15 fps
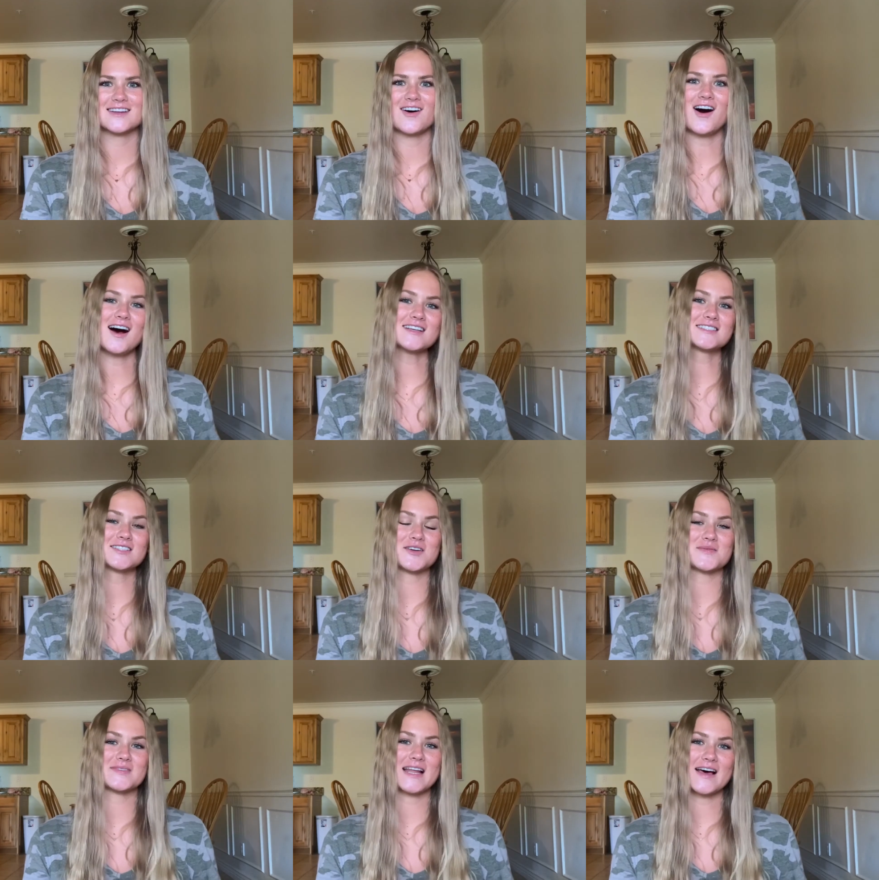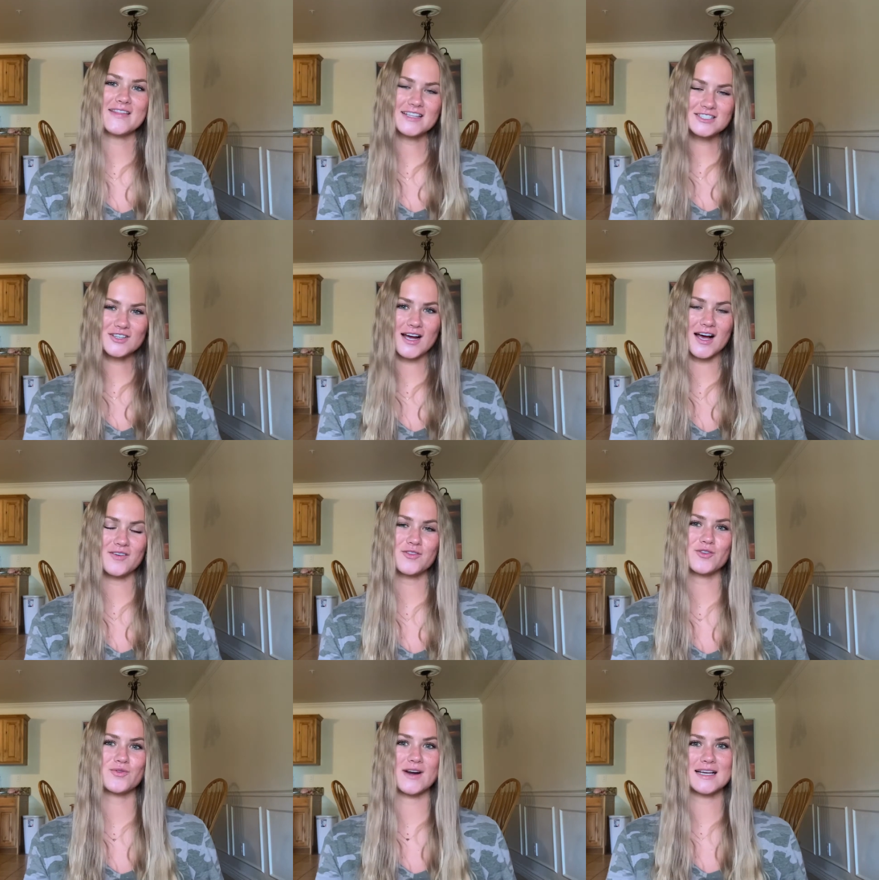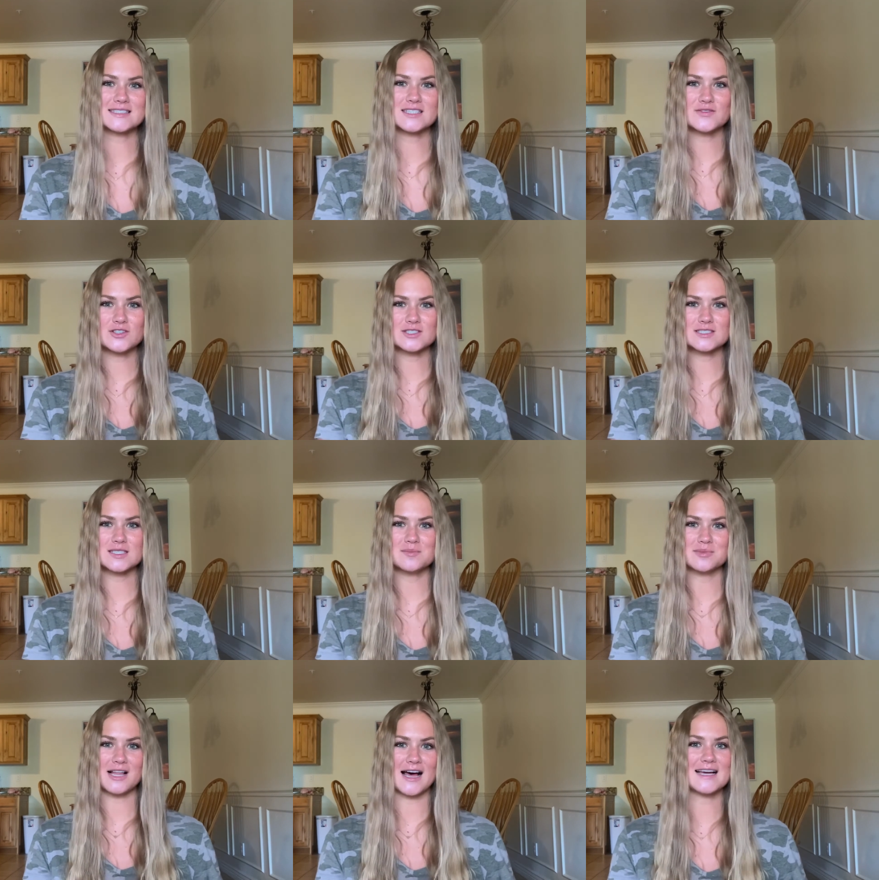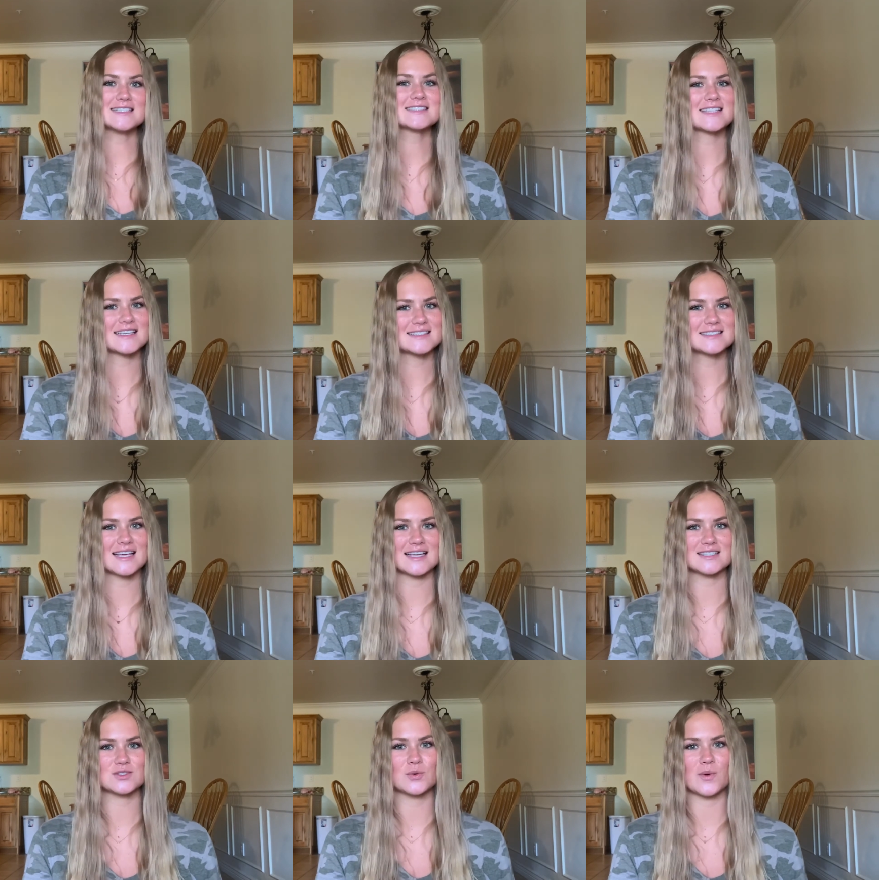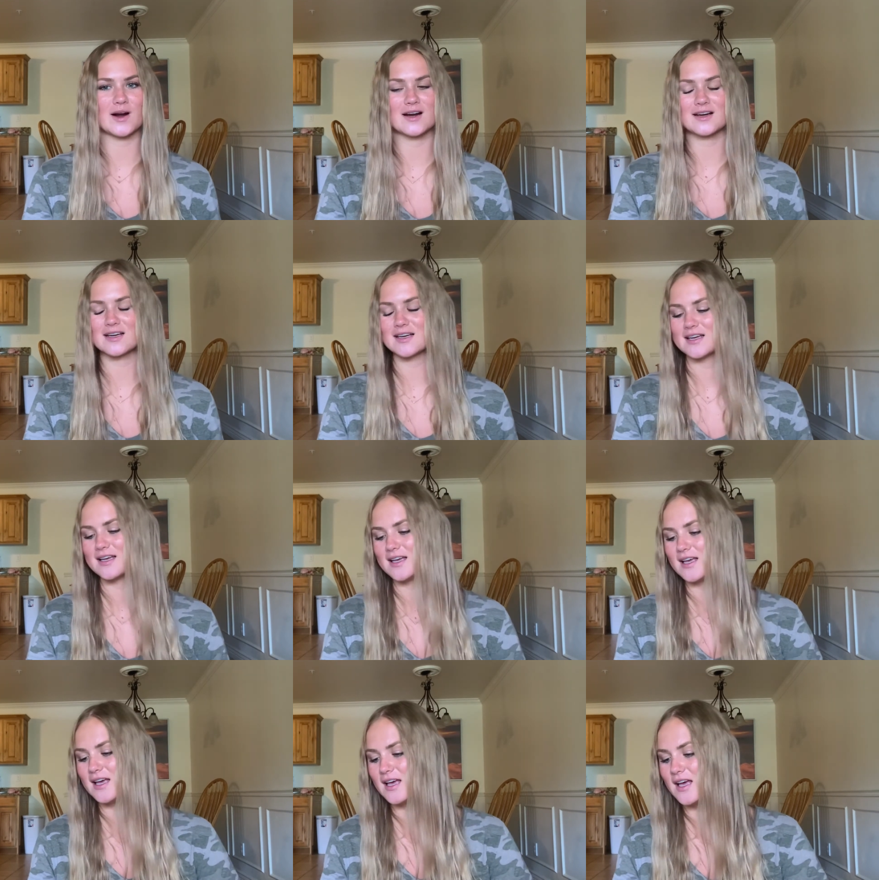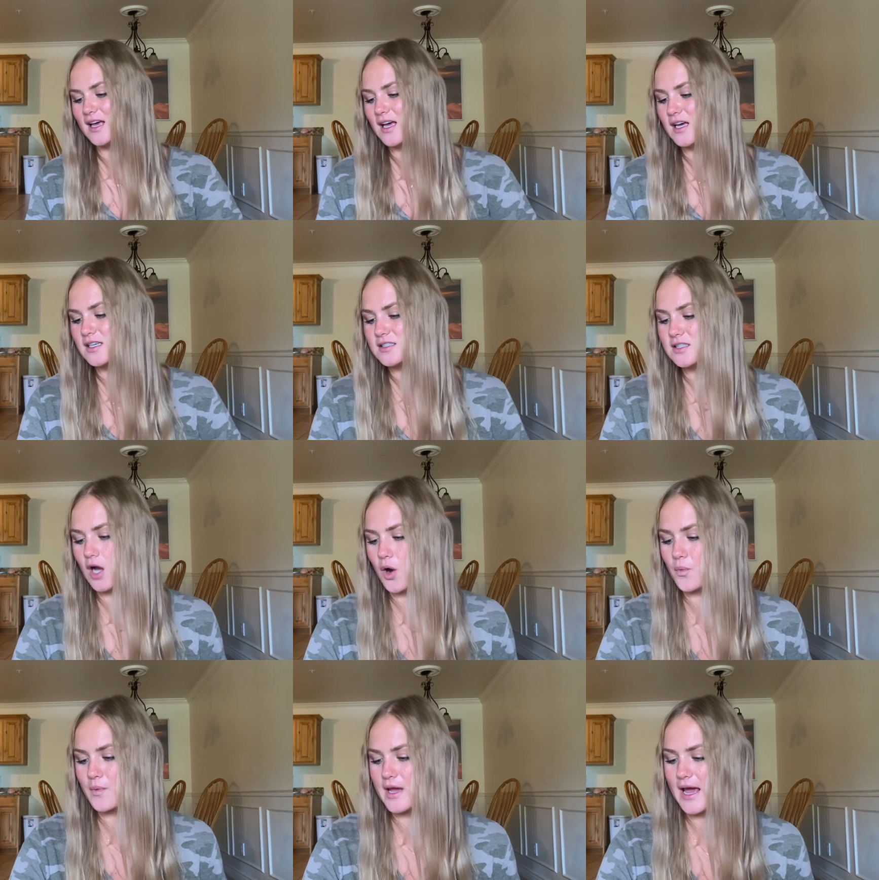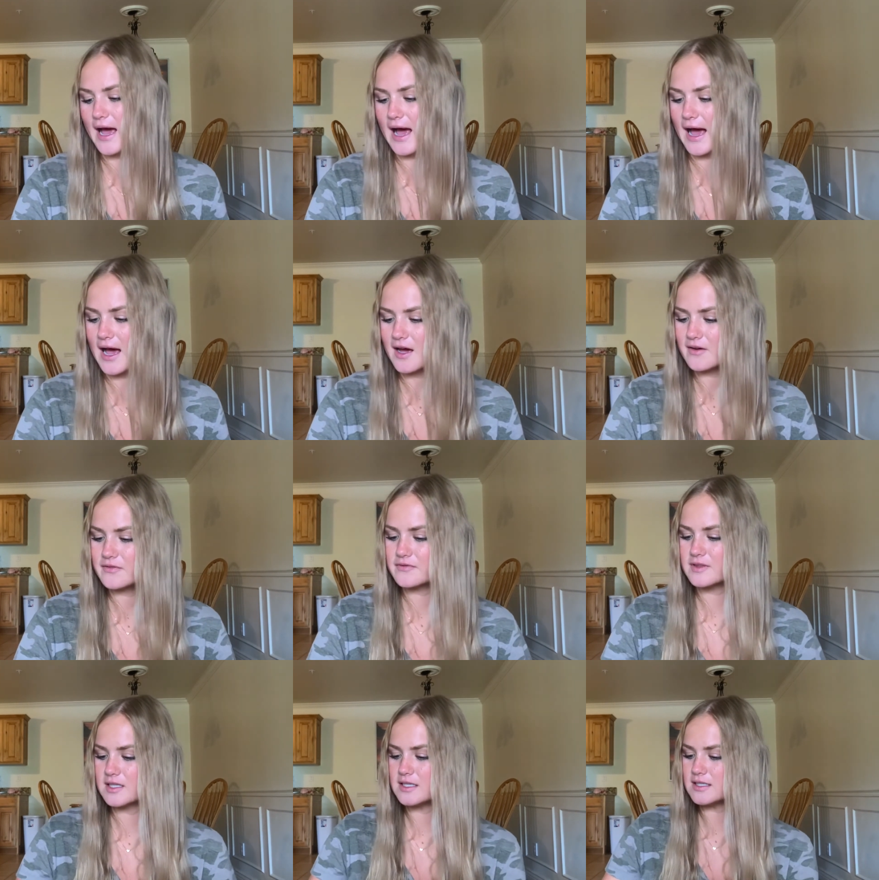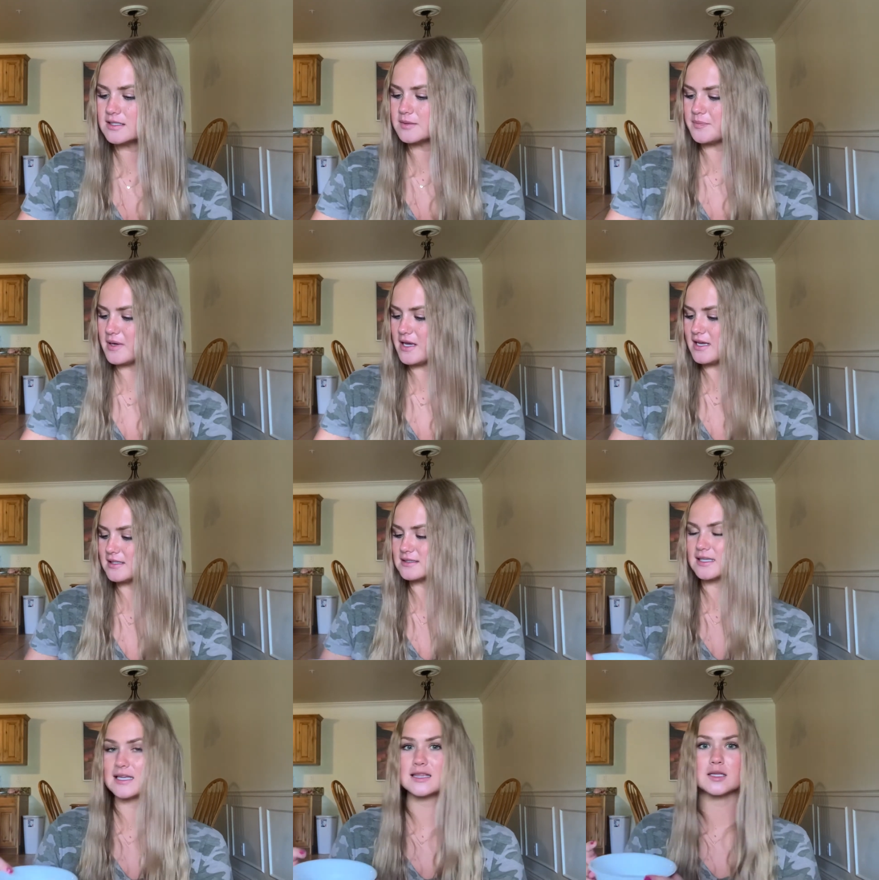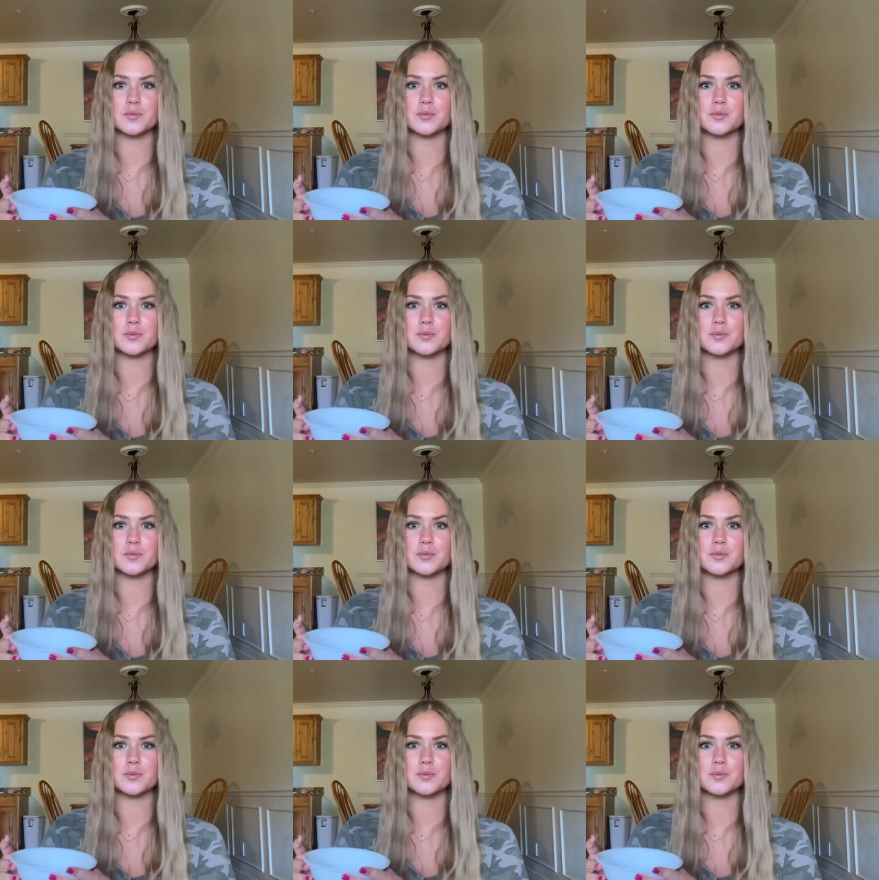Awesome, now that you have the rest of your supplies, let's get to work. So we have these beans in the